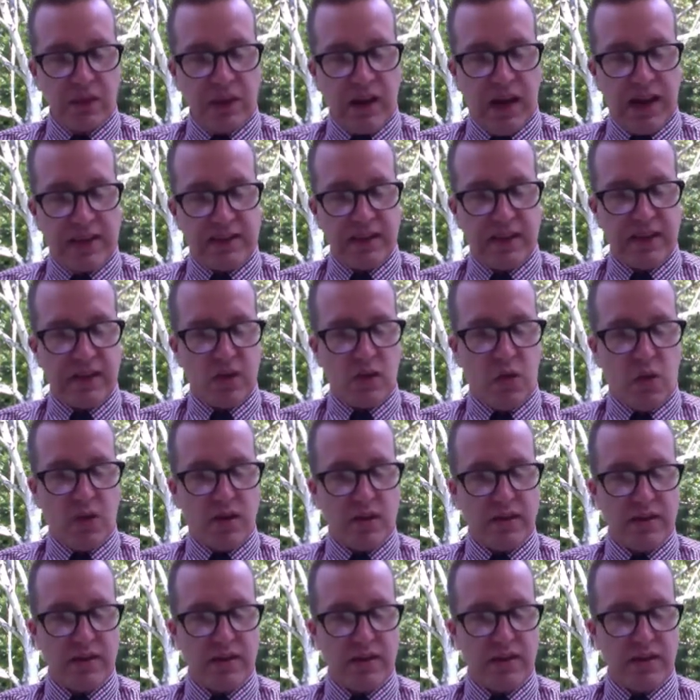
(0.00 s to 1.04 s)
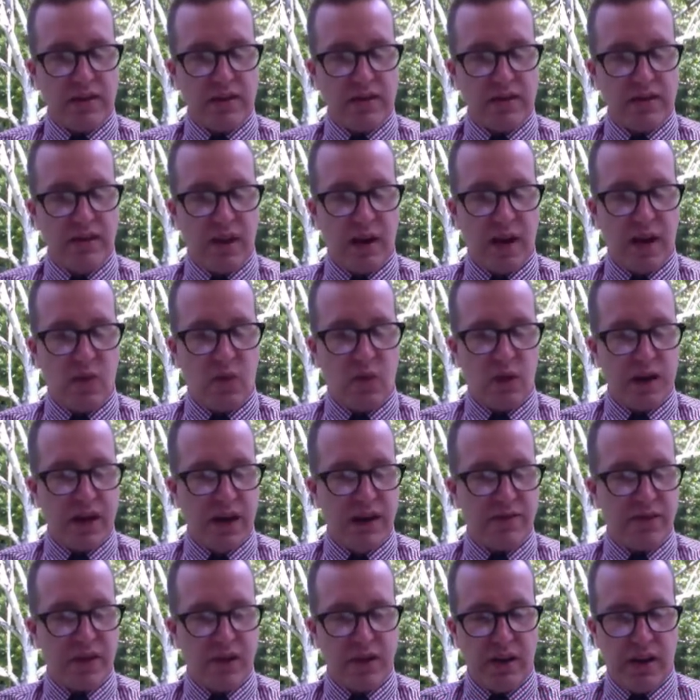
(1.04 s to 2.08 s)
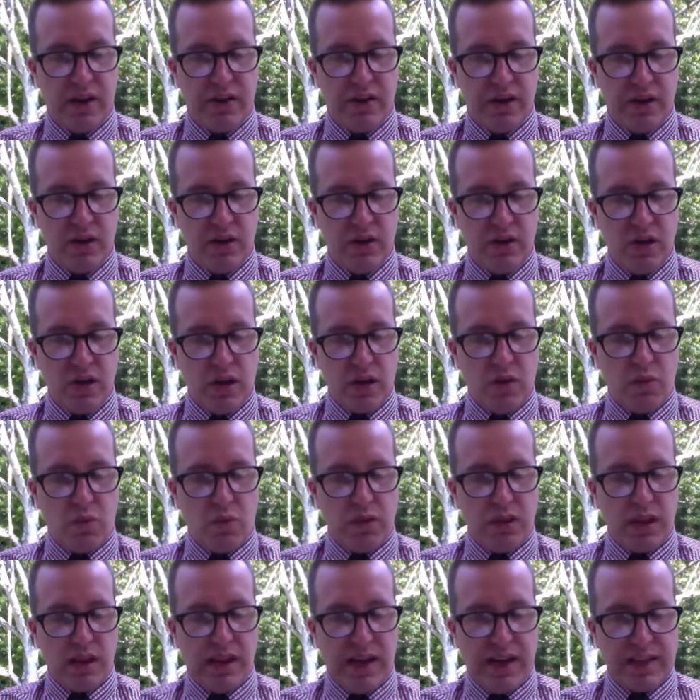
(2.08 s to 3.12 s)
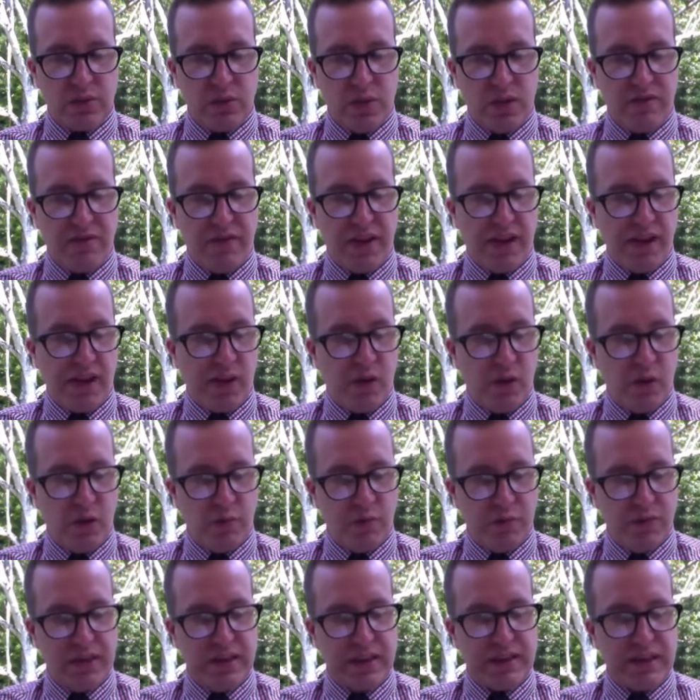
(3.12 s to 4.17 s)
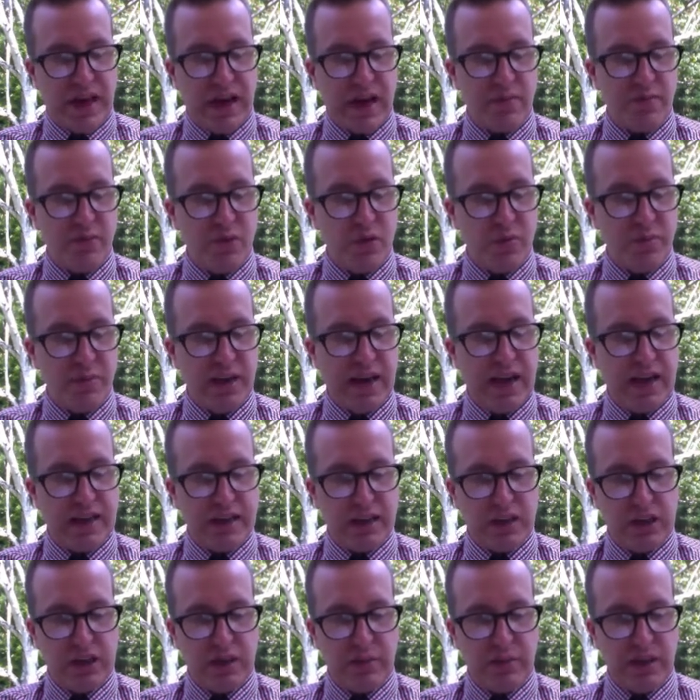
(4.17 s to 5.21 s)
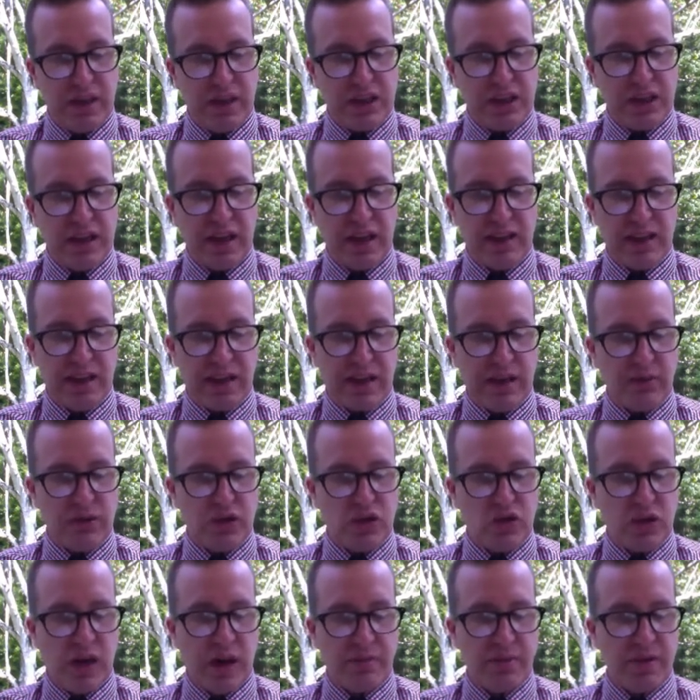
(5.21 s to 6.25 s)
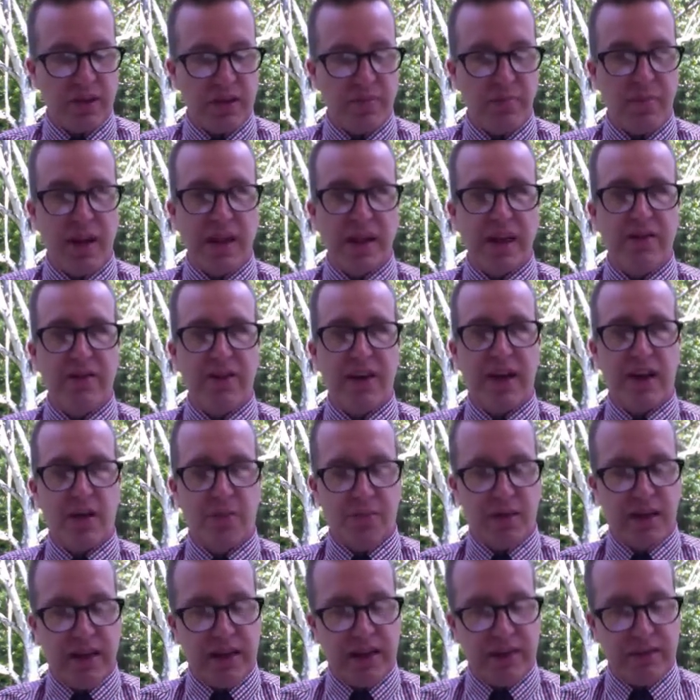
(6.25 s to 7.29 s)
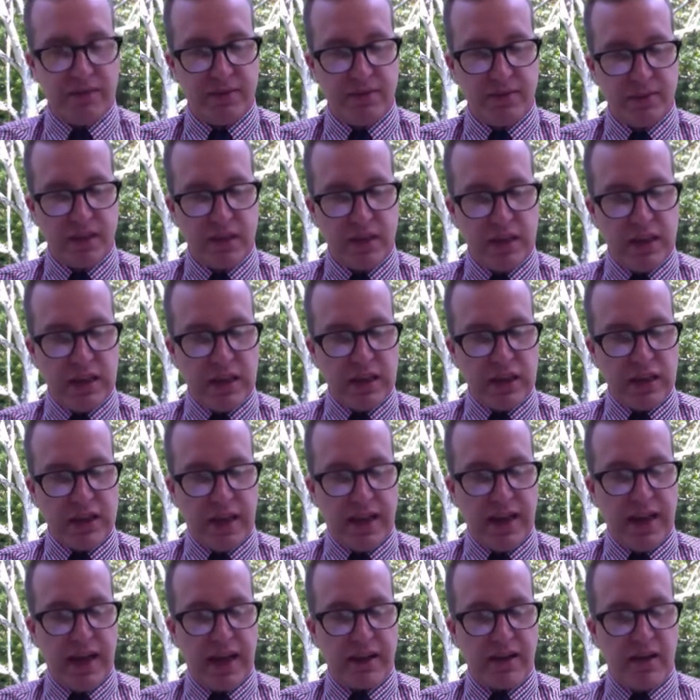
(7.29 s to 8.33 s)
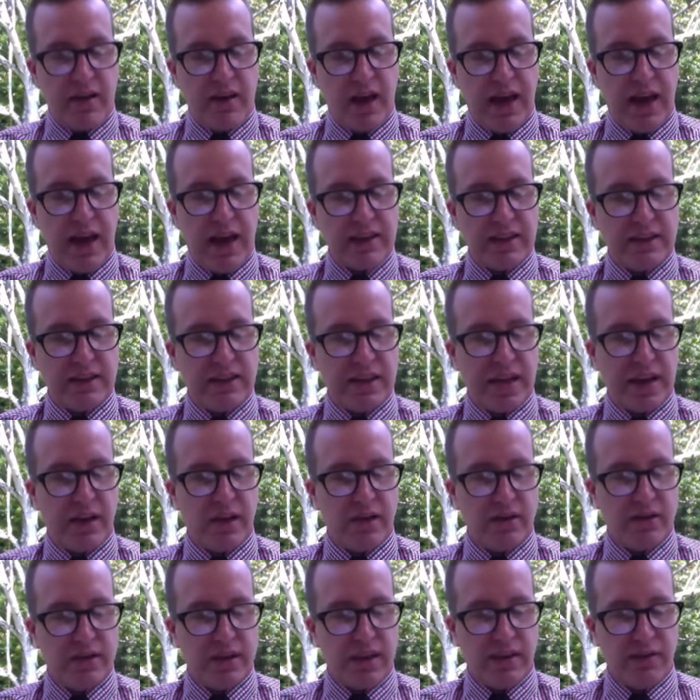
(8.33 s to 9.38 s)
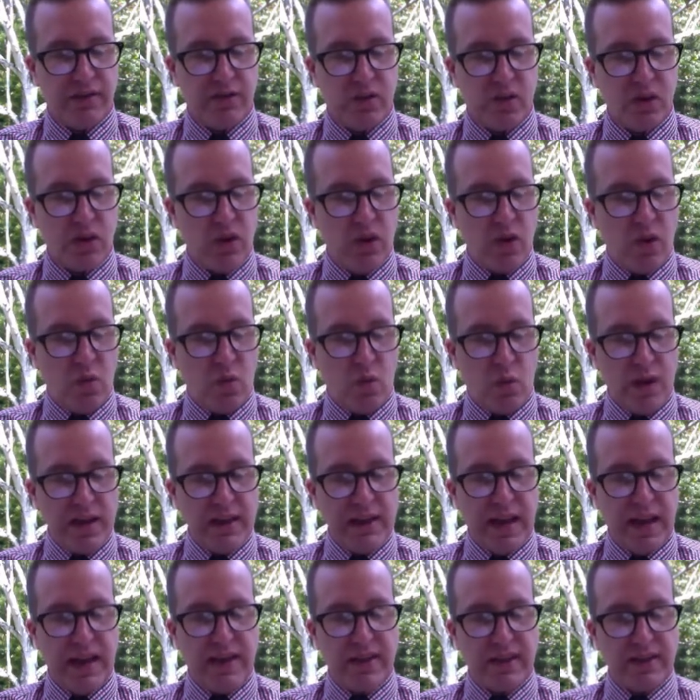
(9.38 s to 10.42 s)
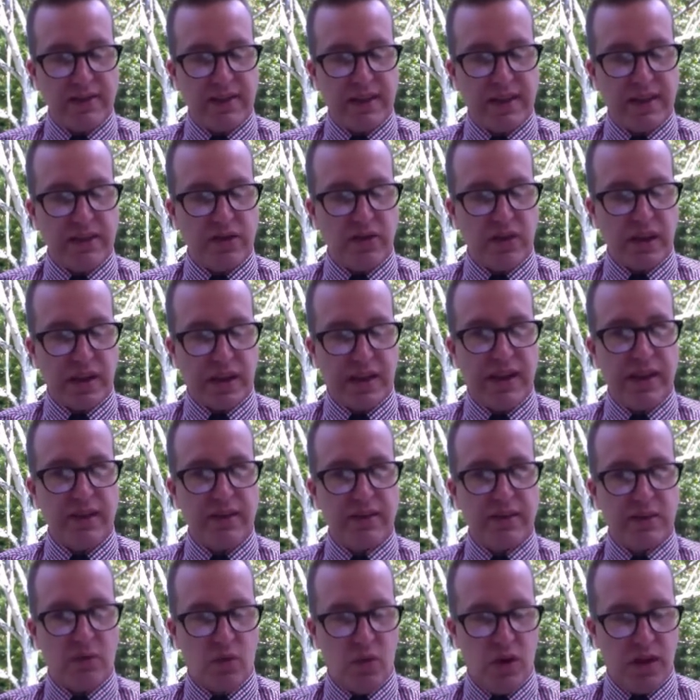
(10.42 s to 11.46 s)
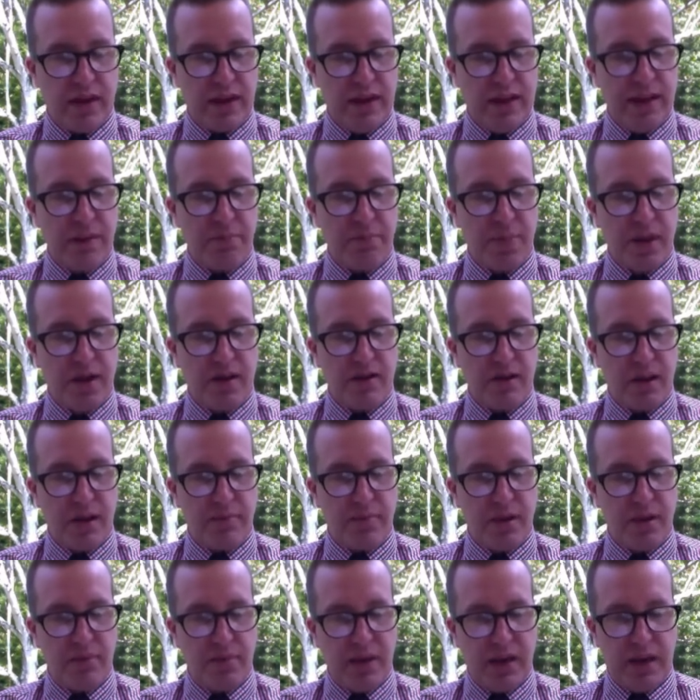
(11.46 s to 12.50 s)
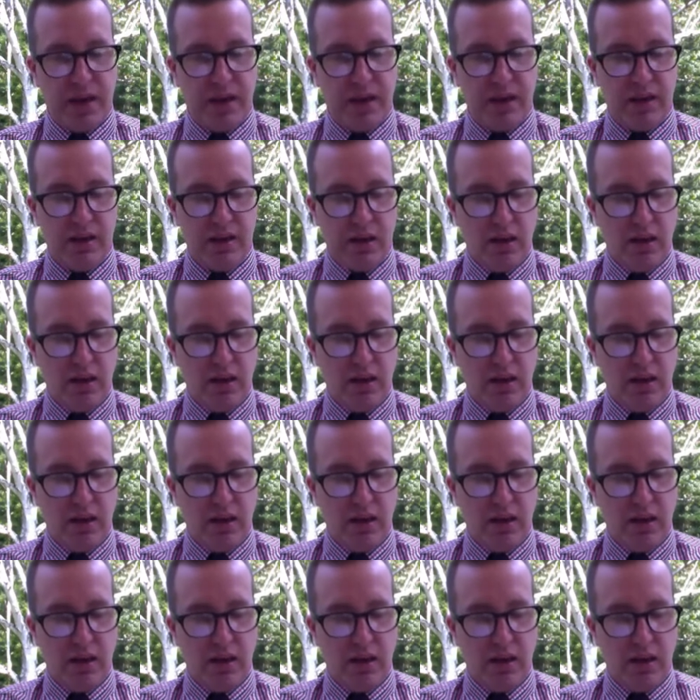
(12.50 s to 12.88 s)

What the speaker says: I slid the quarters into the slot one after another. When the last one fell home, the entire booth began to shimmy and shake like it was strapped to the belly of an airplane. Jen held out a hand to steady herself. "One day this thing is going to kill someone, and it better not be me."